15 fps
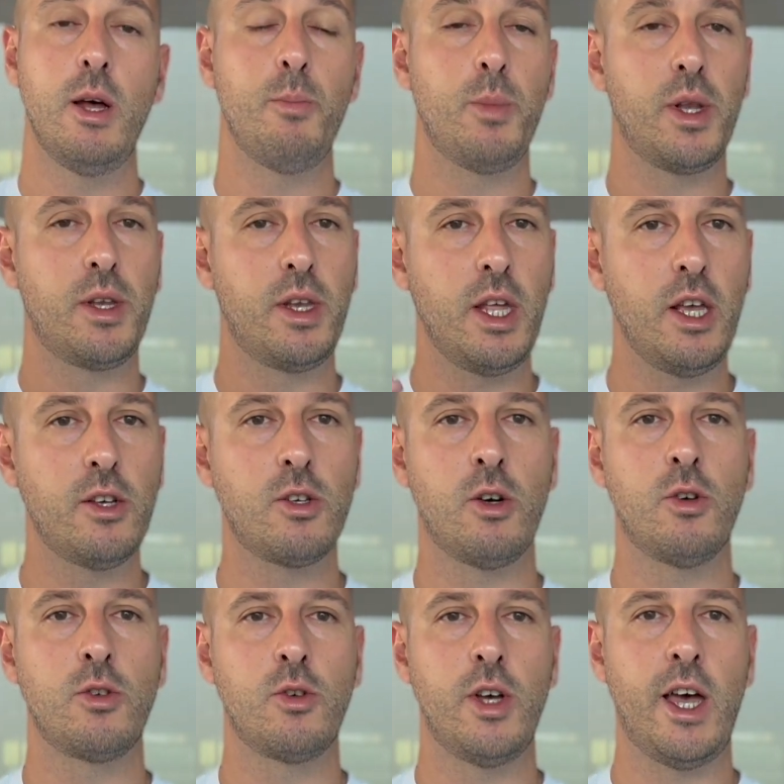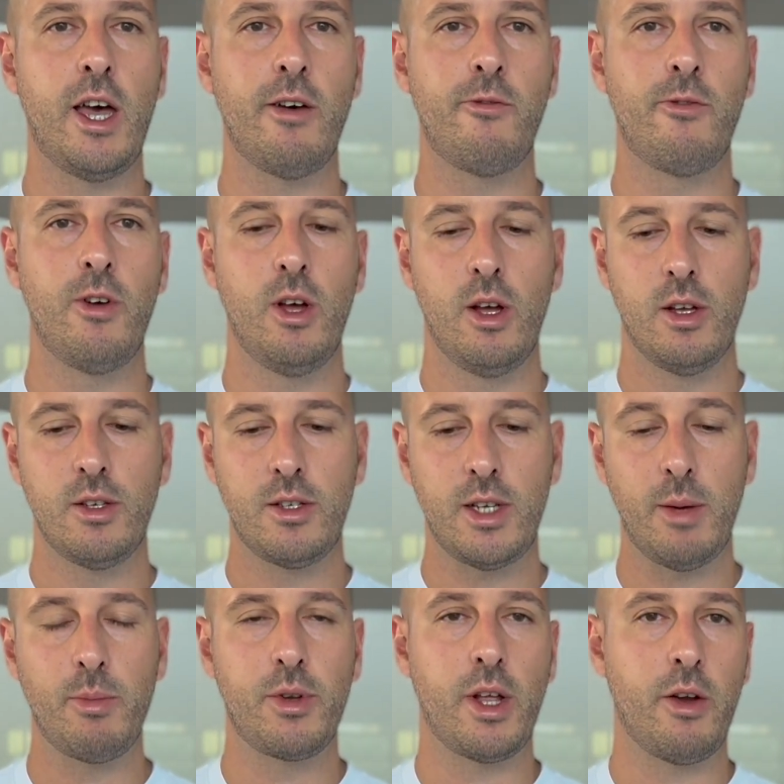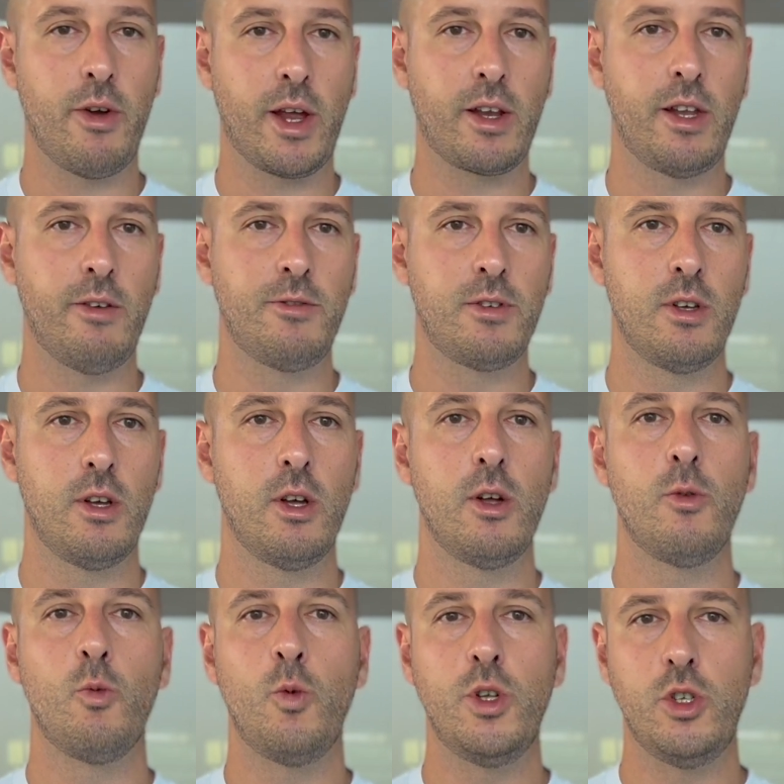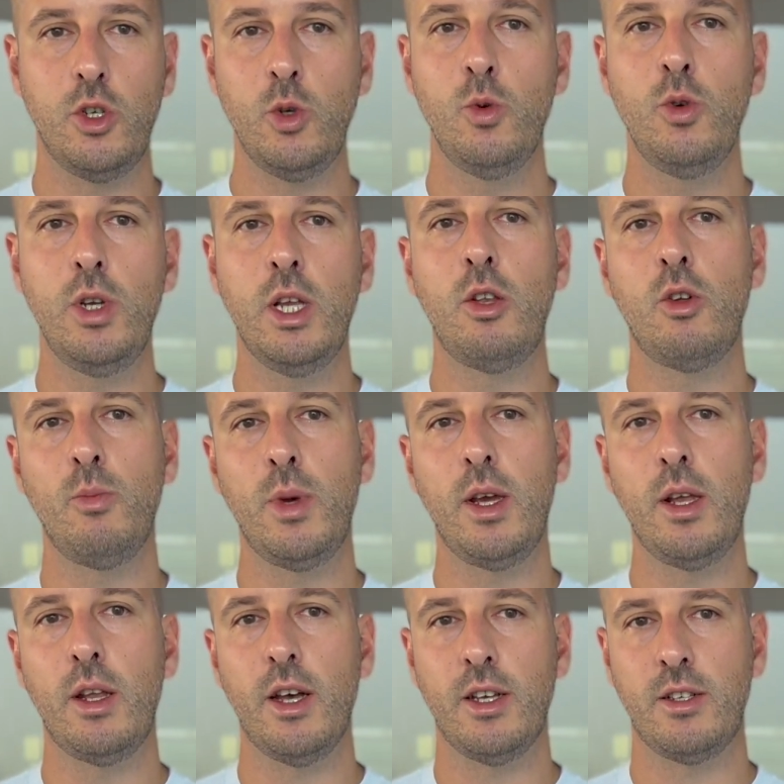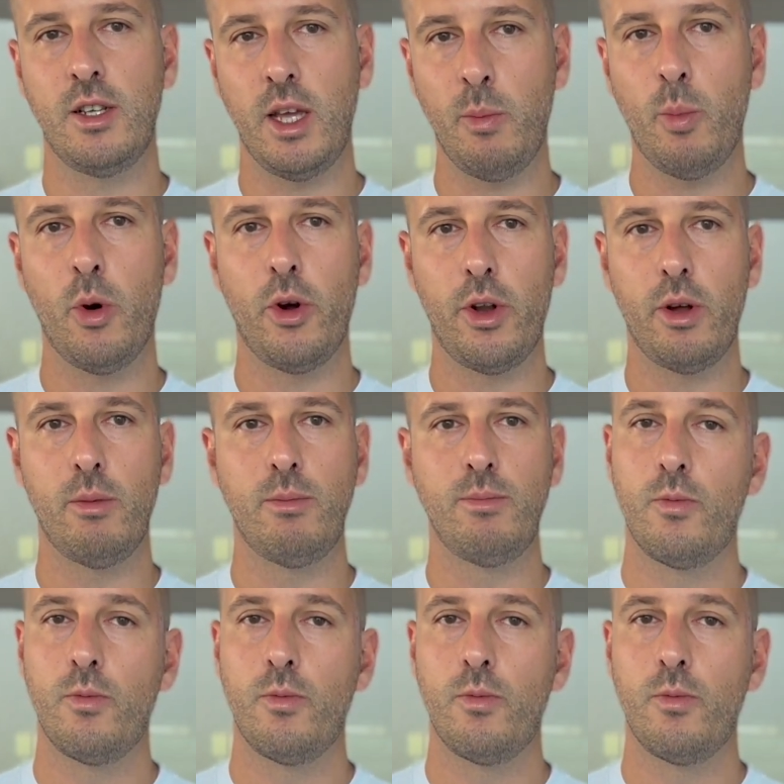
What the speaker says: but these also have sub-directives which you need to meet as an importer.